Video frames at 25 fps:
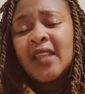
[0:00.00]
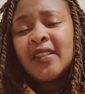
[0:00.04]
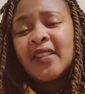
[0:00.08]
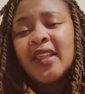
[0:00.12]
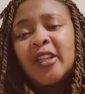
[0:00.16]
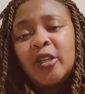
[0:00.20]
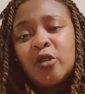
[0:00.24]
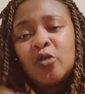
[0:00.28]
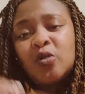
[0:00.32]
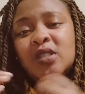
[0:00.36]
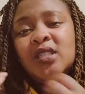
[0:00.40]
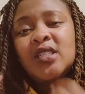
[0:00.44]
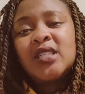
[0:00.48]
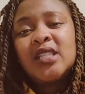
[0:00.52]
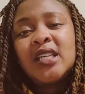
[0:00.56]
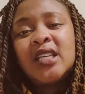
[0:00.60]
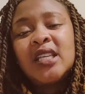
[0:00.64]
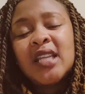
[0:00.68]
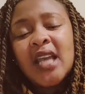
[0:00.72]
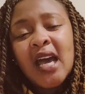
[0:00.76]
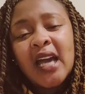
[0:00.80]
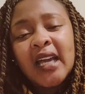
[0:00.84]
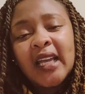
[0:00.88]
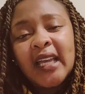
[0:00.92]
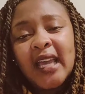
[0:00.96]
that you
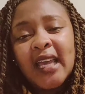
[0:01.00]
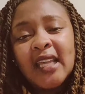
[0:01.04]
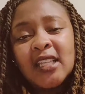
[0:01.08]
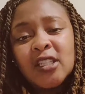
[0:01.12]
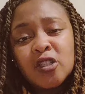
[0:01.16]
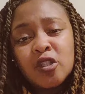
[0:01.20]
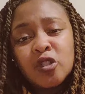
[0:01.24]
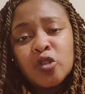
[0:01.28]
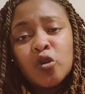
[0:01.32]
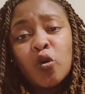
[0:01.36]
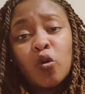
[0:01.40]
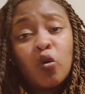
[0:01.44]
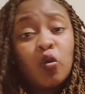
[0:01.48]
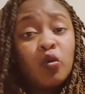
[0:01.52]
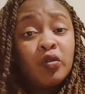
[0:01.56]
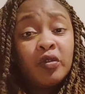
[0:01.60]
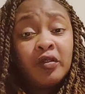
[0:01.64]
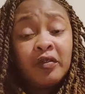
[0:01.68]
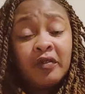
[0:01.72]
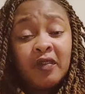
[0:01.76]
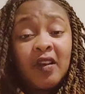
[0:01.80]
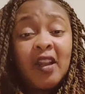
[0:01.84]
sin against your own